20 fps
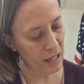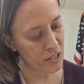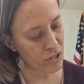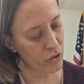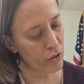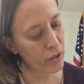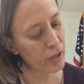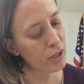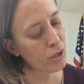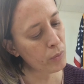
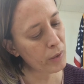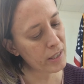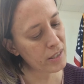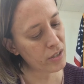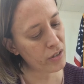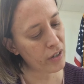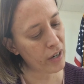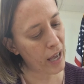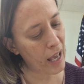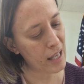During the
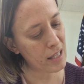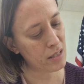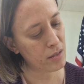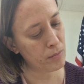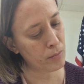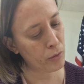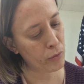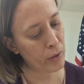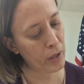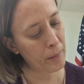winter,
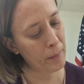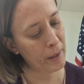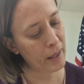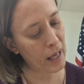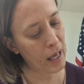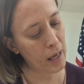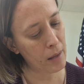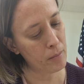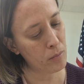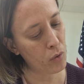as Marie
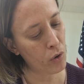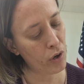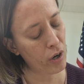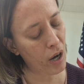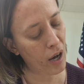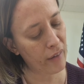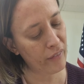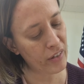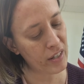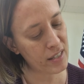became more
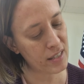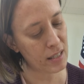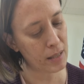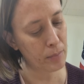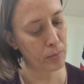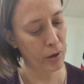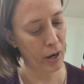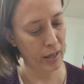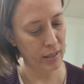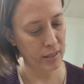obviously
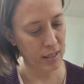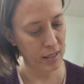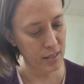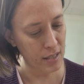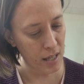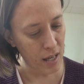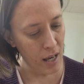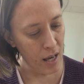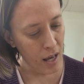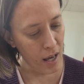
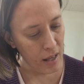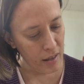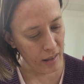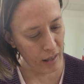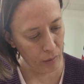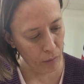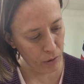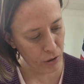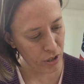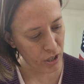pregnant,
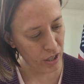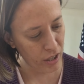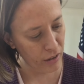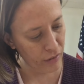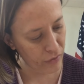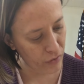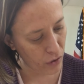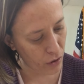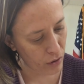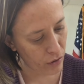they were
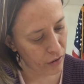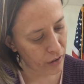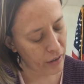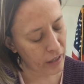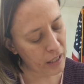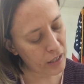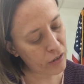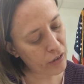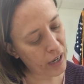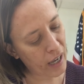cheerful, their
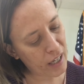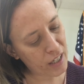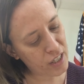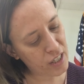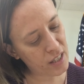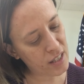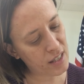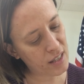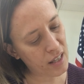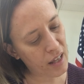
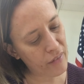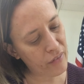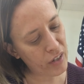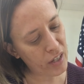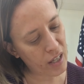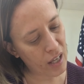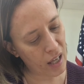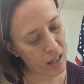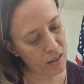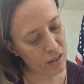interactions
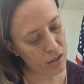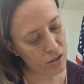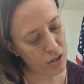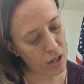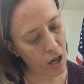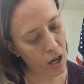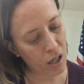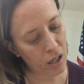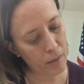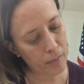loving, and their
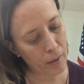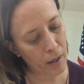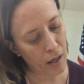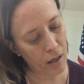talk